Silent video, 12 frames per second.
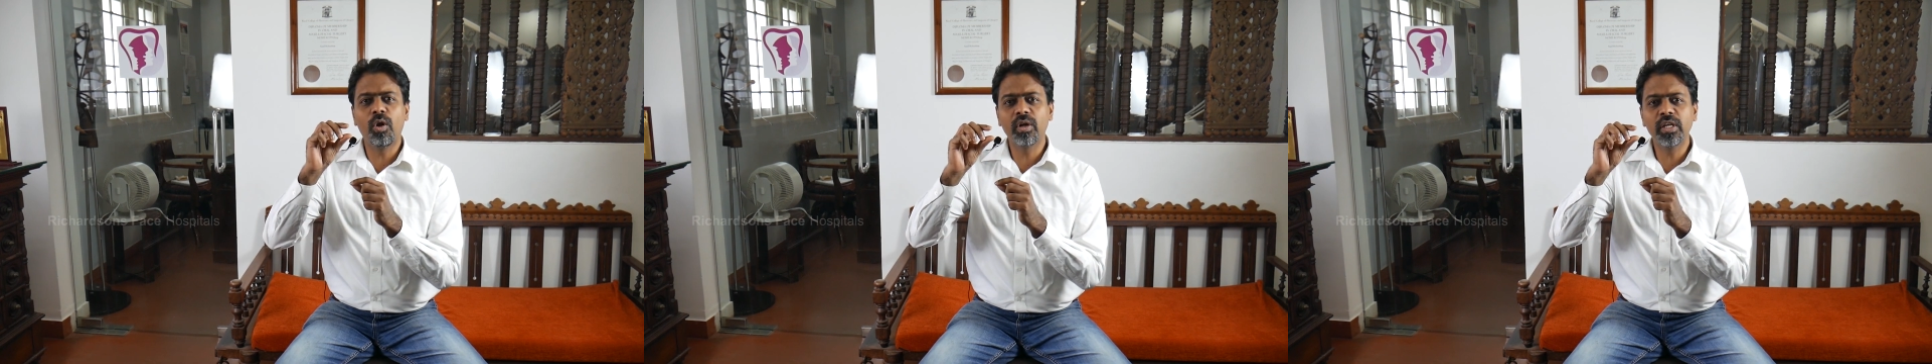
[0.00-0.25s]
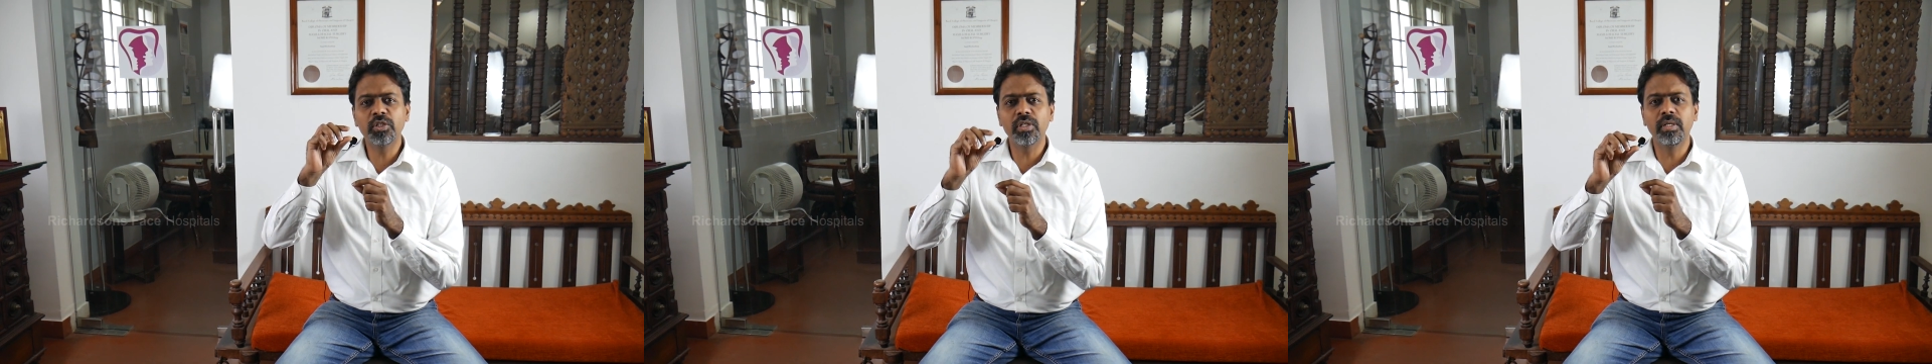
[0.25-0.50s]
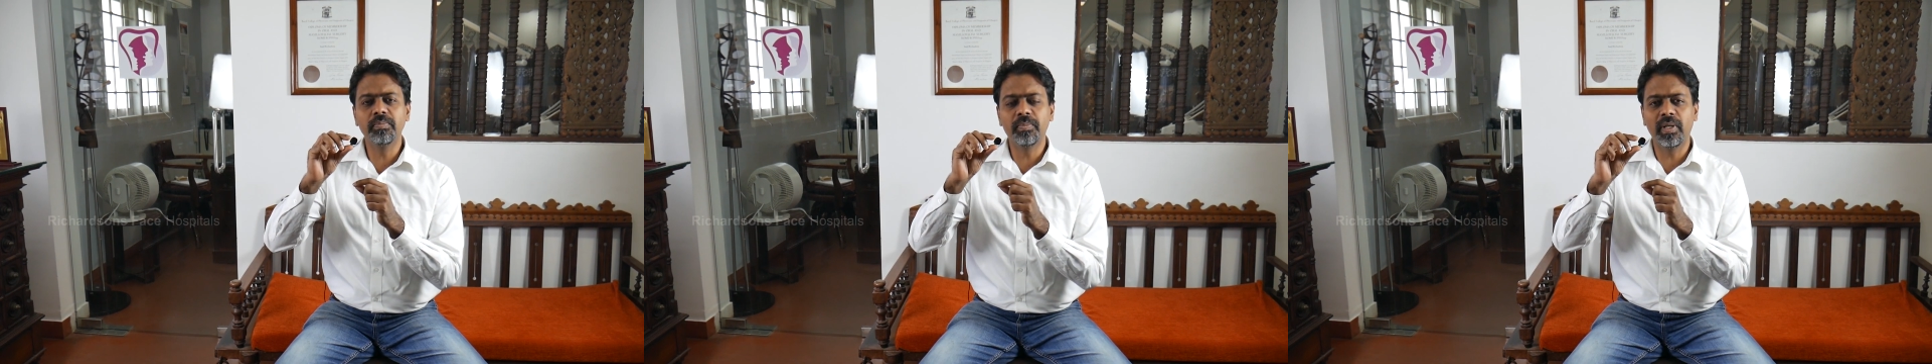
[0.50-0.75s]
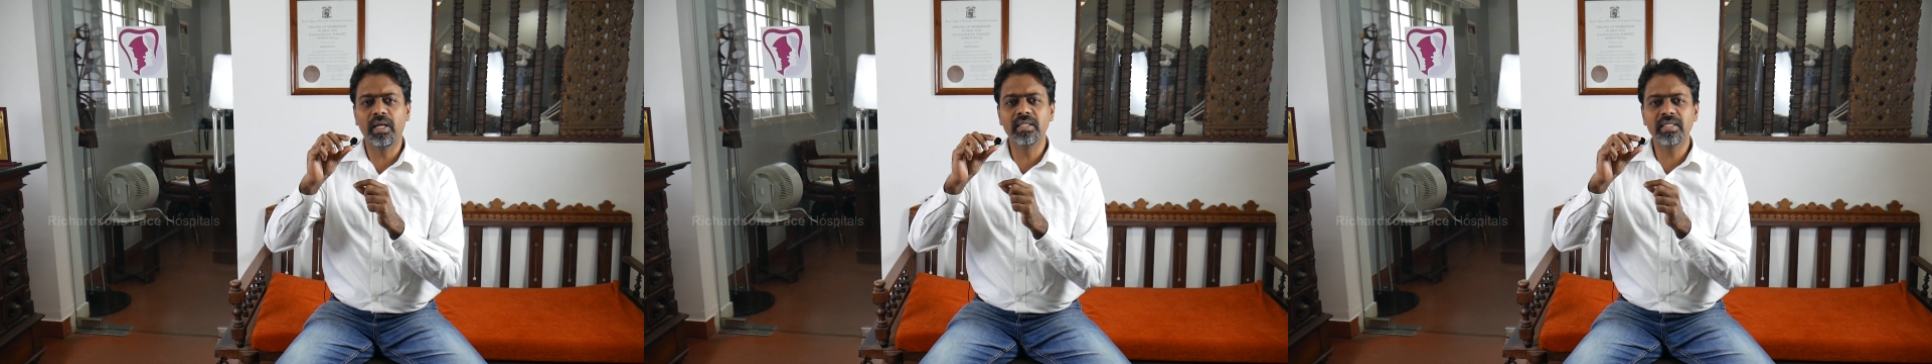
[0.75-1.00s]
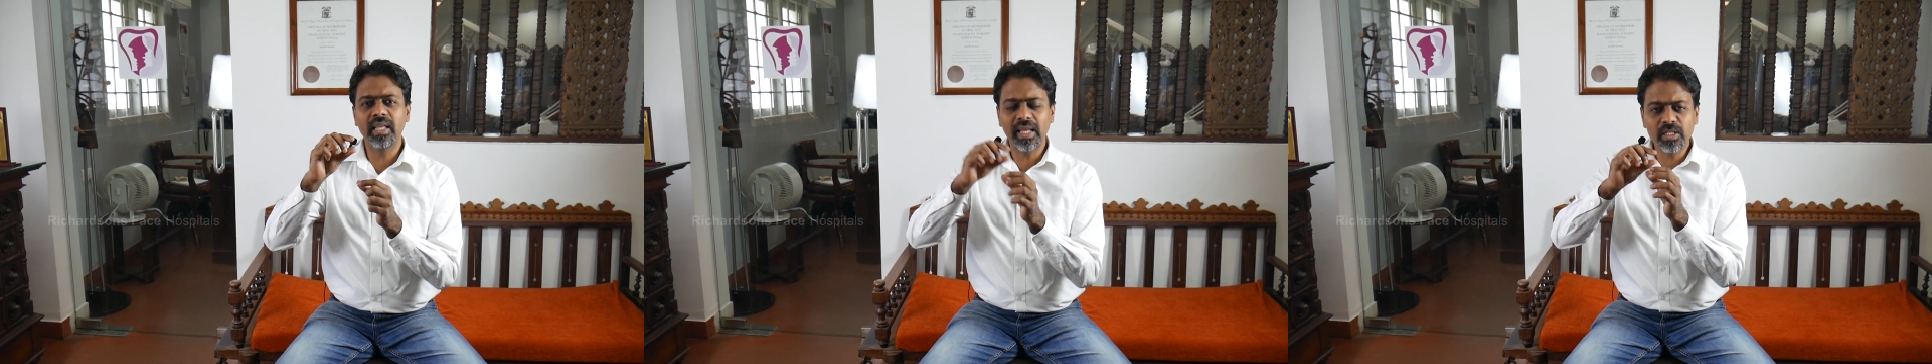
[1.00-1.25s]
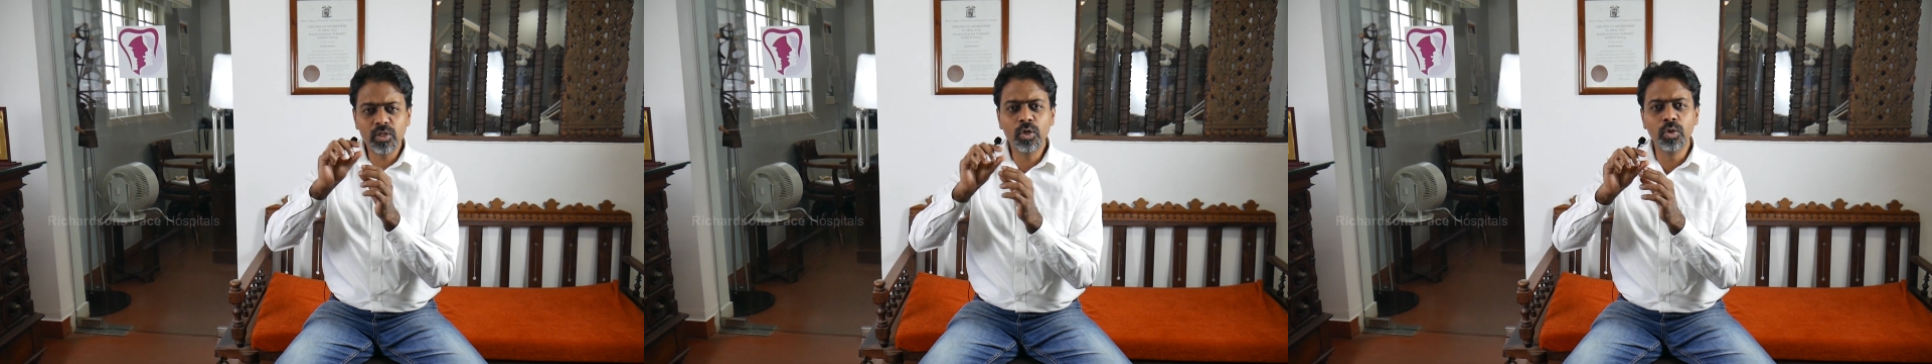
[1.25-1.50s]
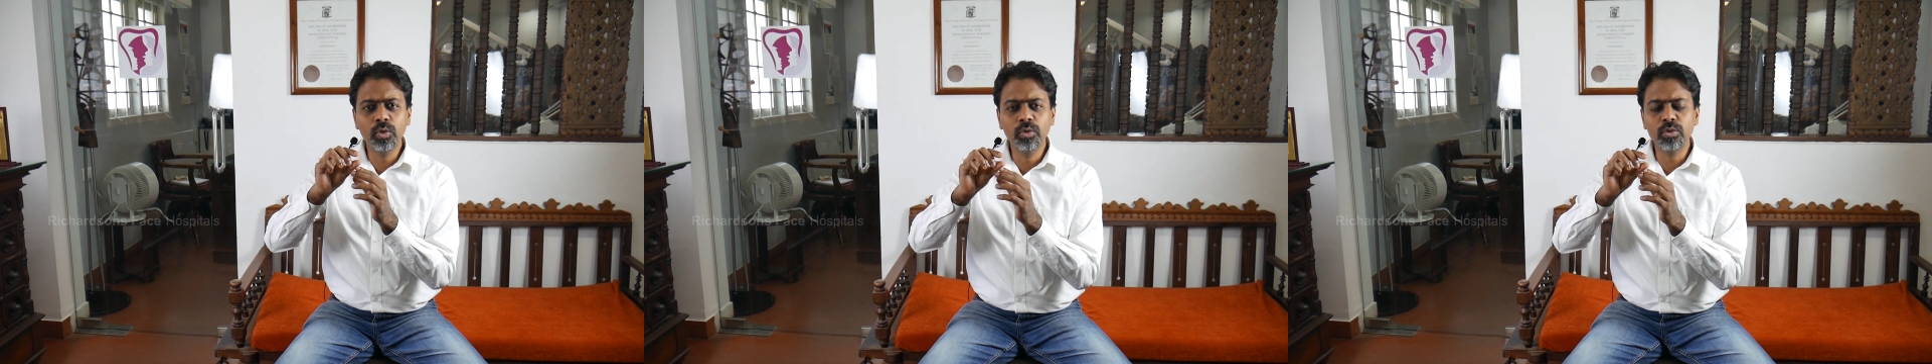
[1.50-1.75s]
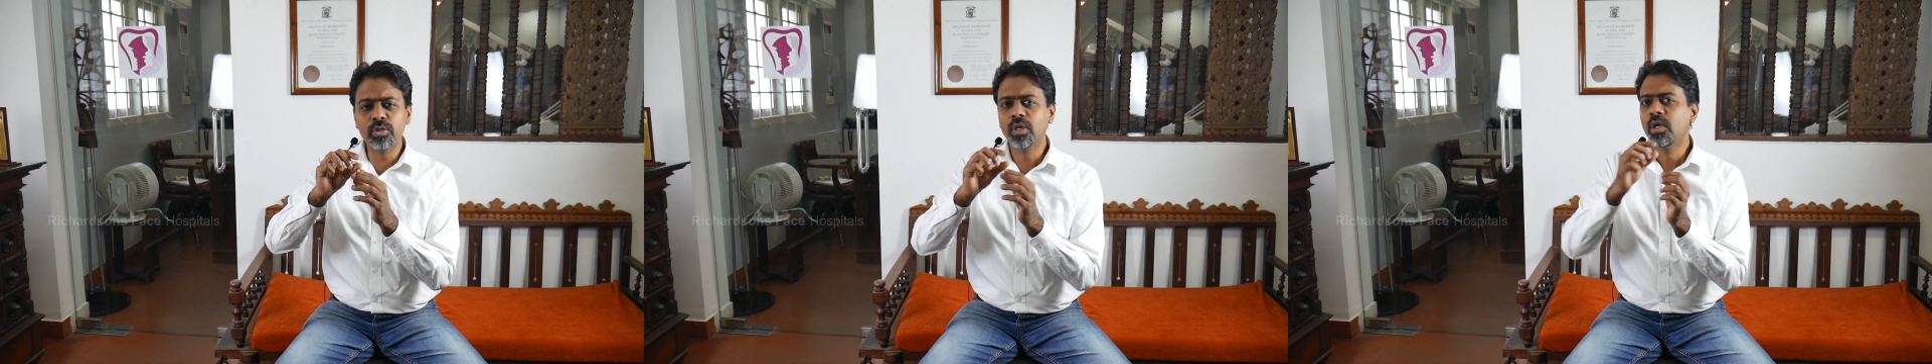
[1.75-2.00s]
longish implants. They're like
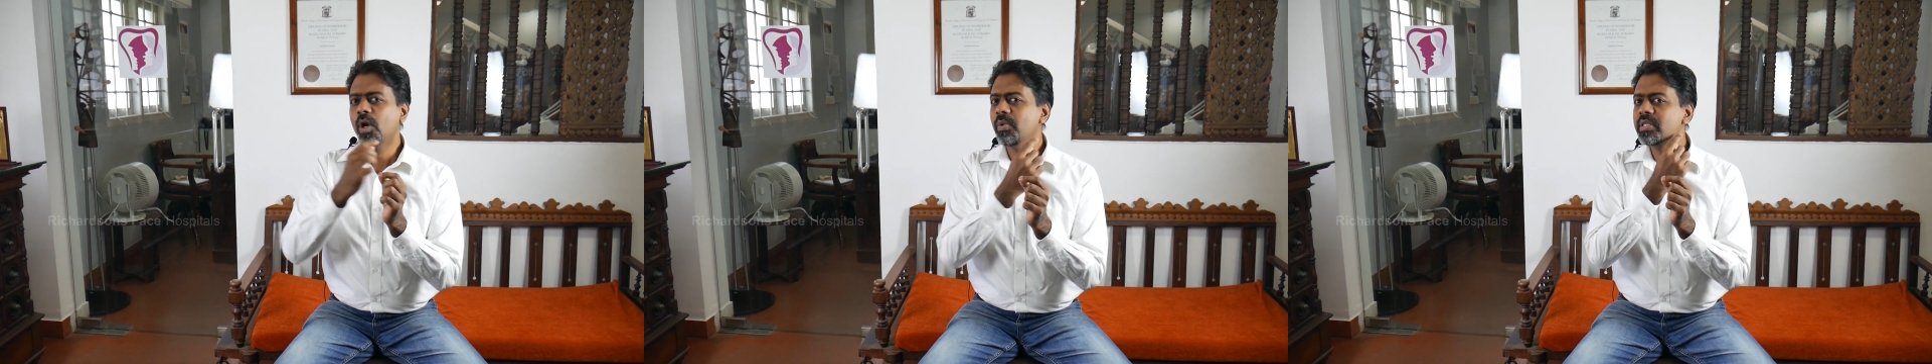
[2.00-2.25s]
screws.